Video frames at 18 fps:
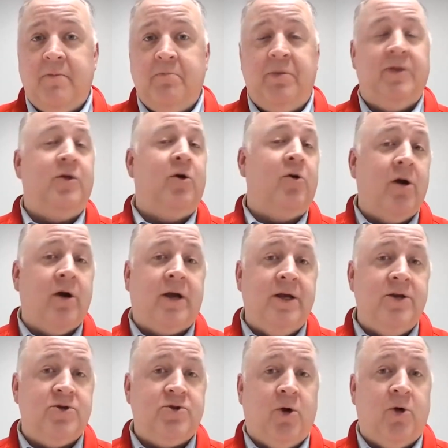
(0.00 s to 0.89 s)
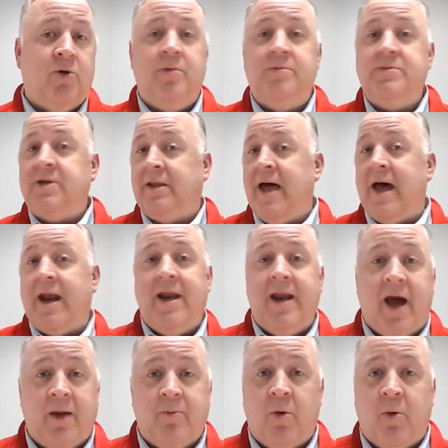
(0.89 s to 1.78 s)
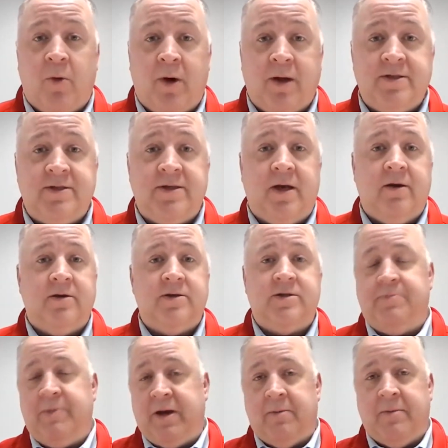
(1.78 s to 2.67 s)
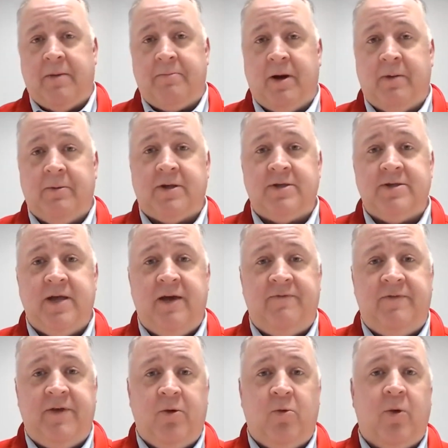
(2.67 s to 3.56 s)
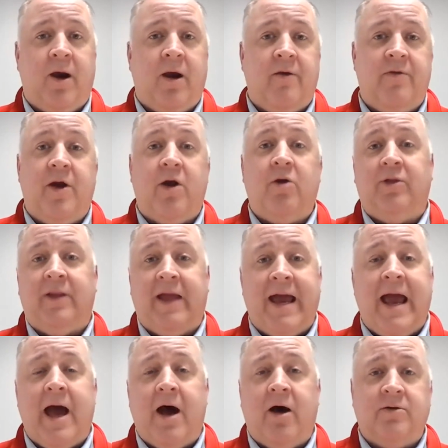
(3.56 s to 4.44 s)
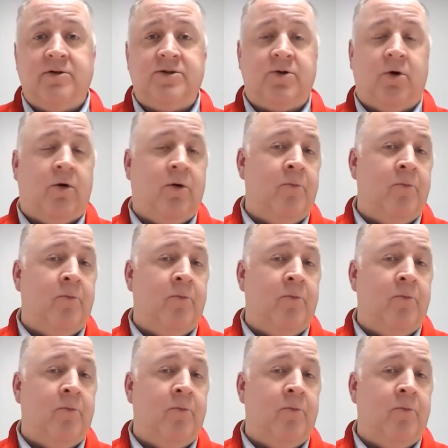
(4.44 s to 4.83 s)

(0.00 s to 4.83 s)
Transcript: But there are control rooms, a lot of 911 centers, speaking about public safety, where their layouts are